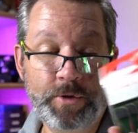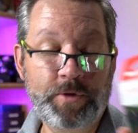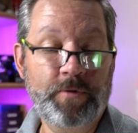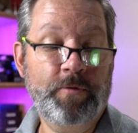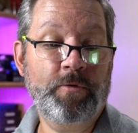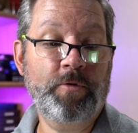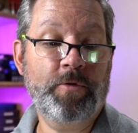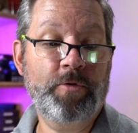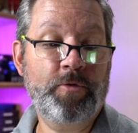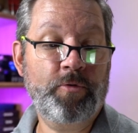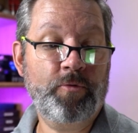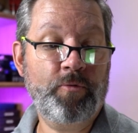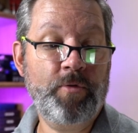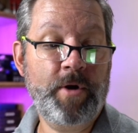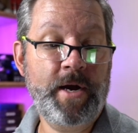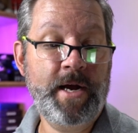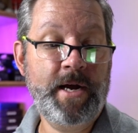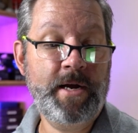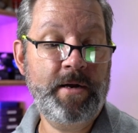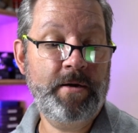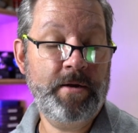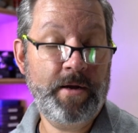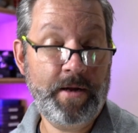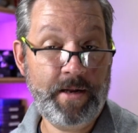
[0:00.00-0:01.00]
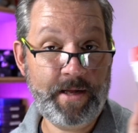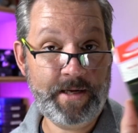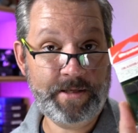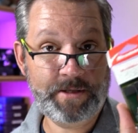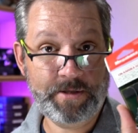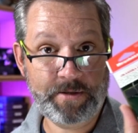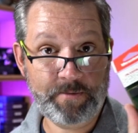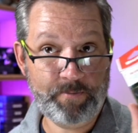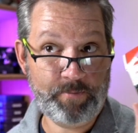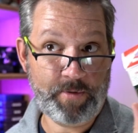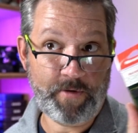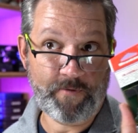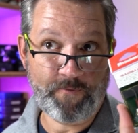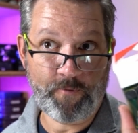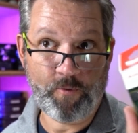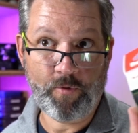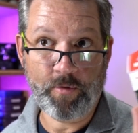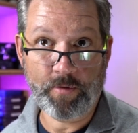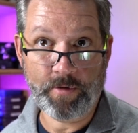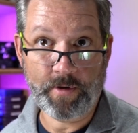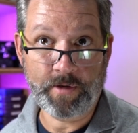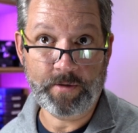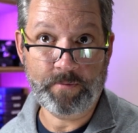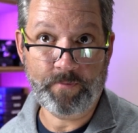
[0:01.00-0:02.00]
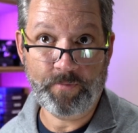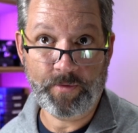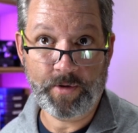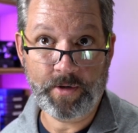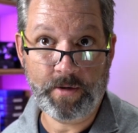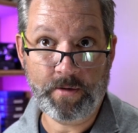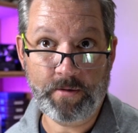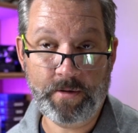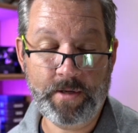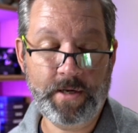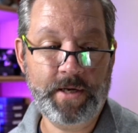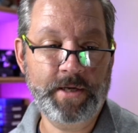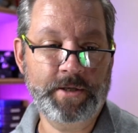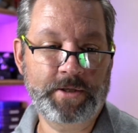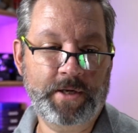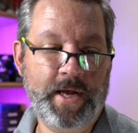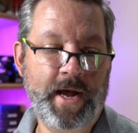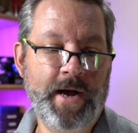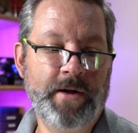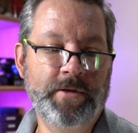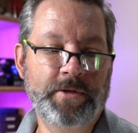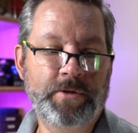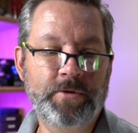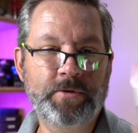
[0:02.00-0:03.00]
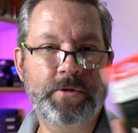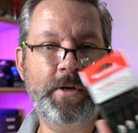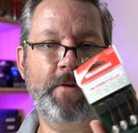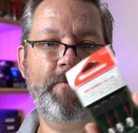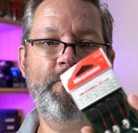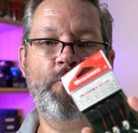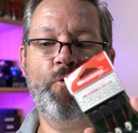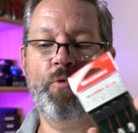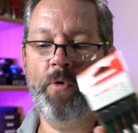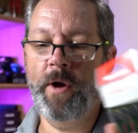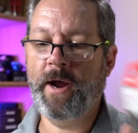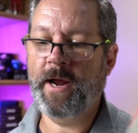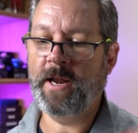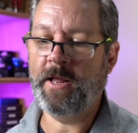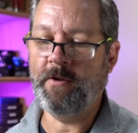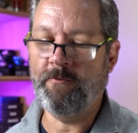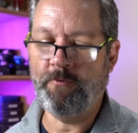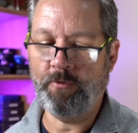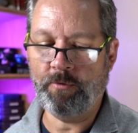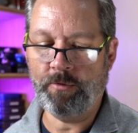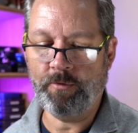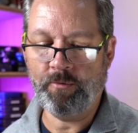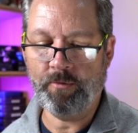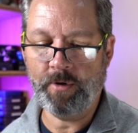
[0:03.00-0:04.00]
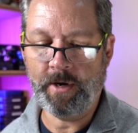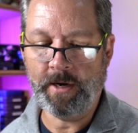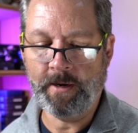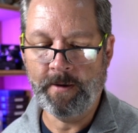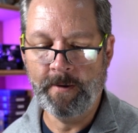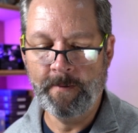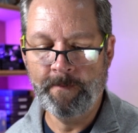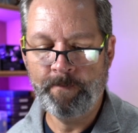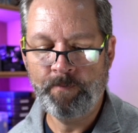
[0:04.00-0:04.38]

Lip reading: for three, and that's before the discount. So it was like $4.80 for three.